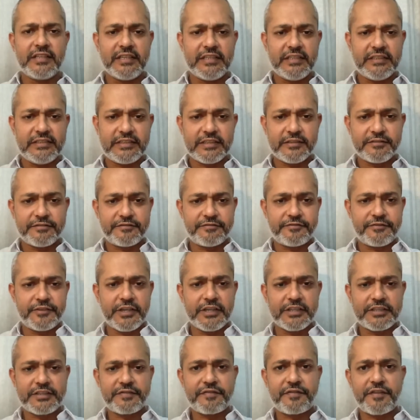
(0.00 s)
He's the
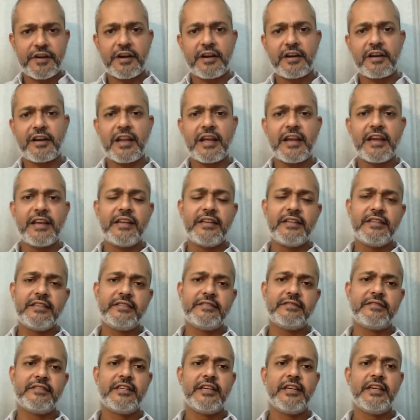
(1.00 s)
first front line
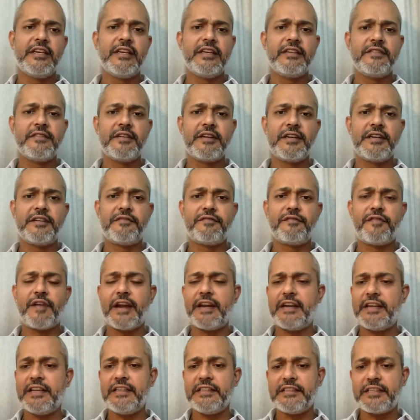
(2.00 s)
in
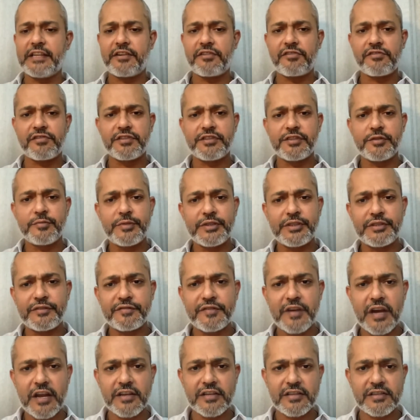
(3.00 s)
fighting terrorism in
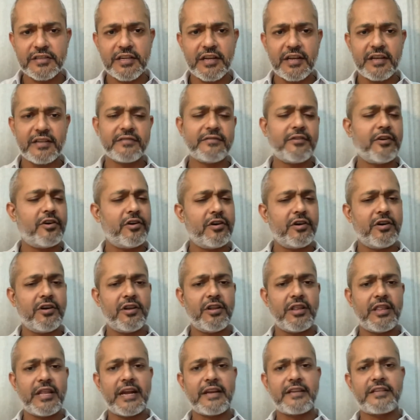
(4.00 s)
Afghanistan.
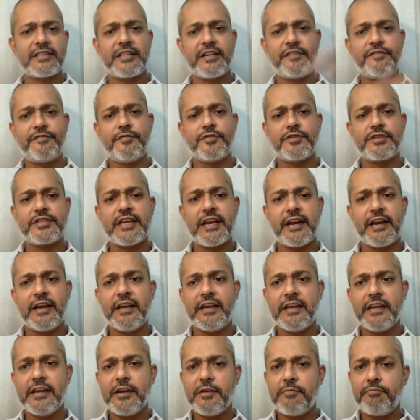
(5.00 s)
All that stuff was said.
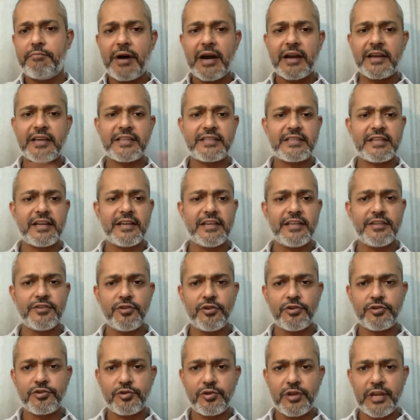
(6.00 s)
Pakistanis
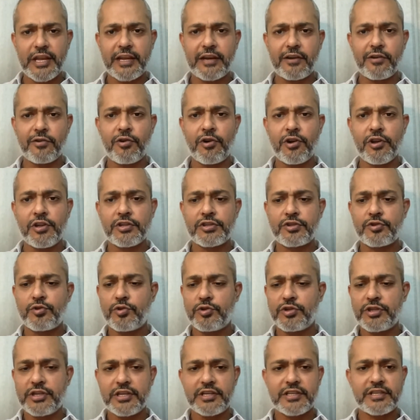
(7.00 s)
also, like loyal
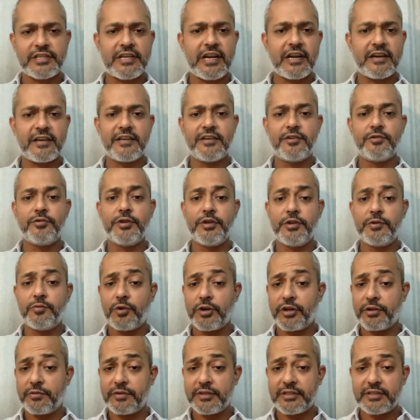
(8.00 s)
soldiers, started doing
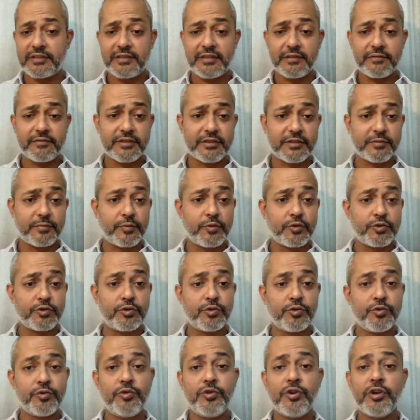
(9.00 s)
whatever they were supposed
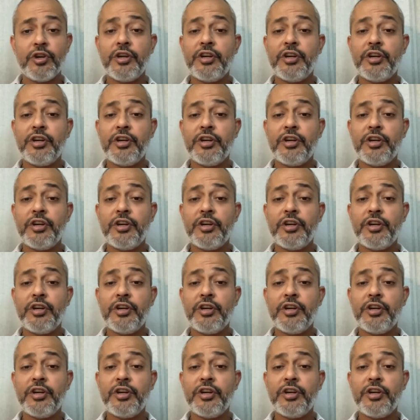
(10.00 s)
to do.